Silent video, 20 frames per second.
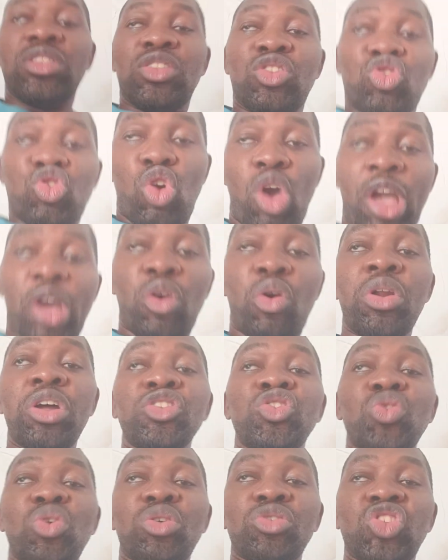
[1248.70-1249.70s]

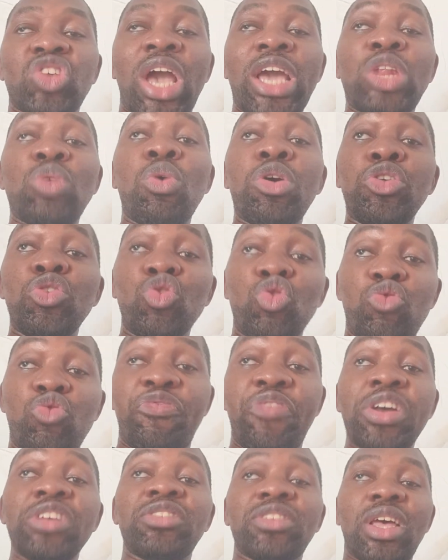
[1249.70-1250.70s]
Encourage your child when you
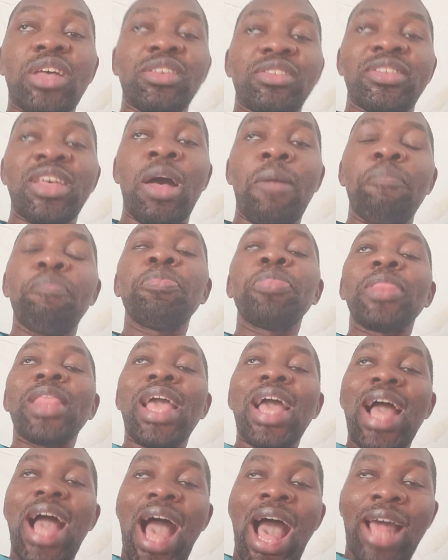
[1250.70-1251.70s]
face exam,
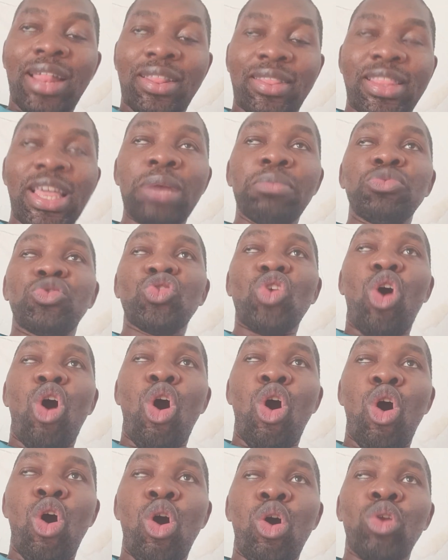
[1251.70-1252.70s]
attempt
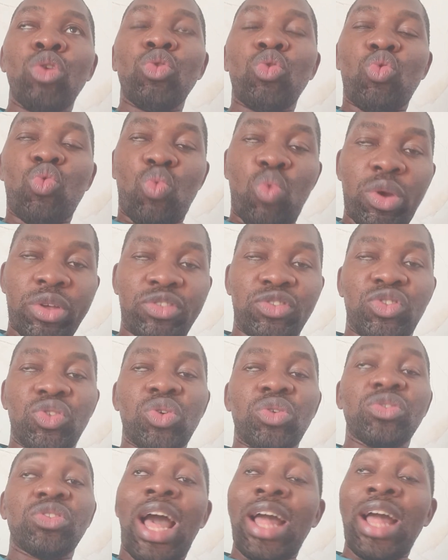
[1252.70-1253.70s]
all
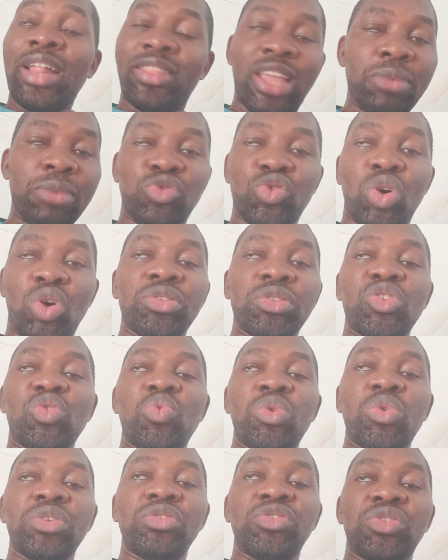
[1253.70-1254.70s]
questions, attempt all the
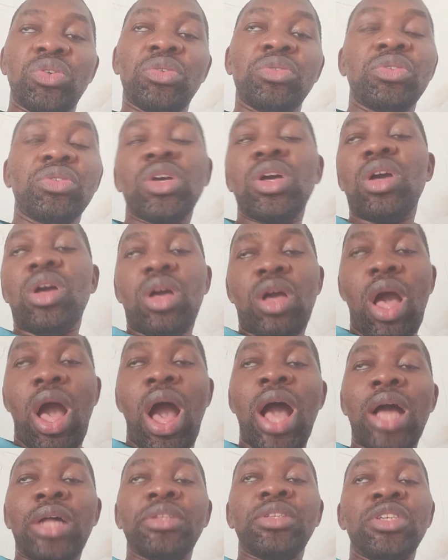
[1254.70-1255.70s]
questions,
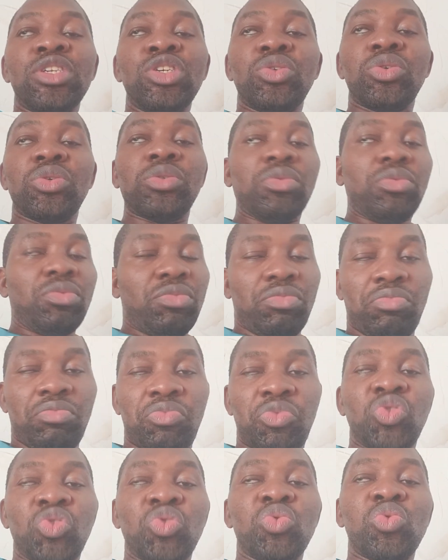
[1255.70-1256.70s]
and
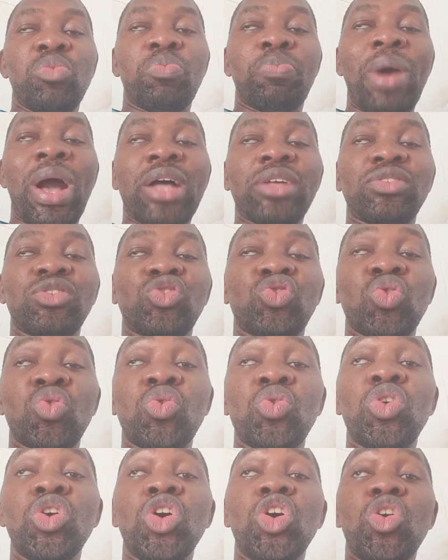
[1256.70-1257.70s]
you will pass.
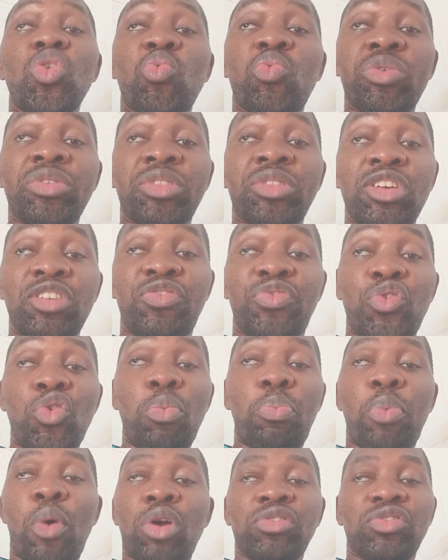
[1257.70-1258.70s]
So with these few
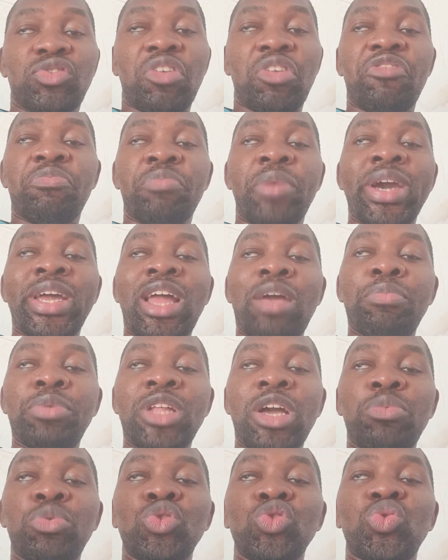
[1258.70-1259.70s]
points of mine, I've been
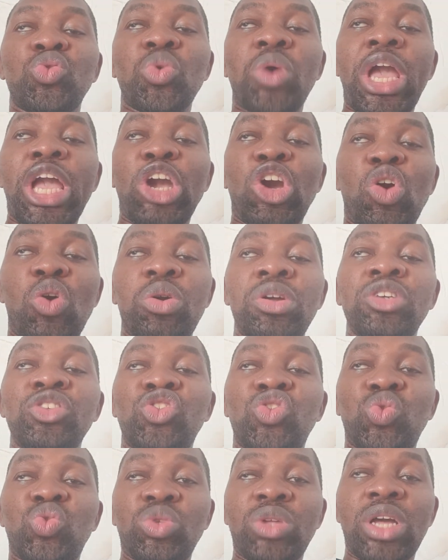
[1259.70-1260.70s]
able to encourage
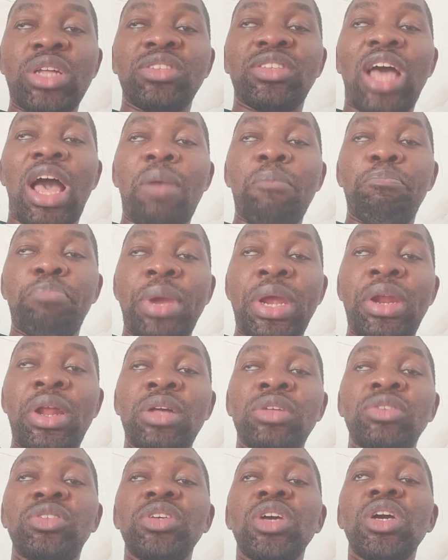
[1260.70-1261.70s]
students and
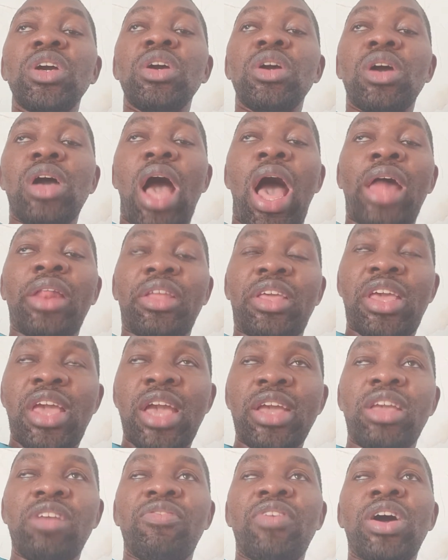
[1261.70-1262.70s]
parents and
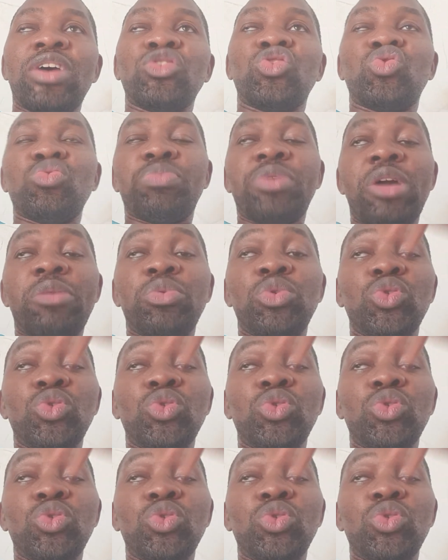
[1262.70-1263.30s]
caregivers to be able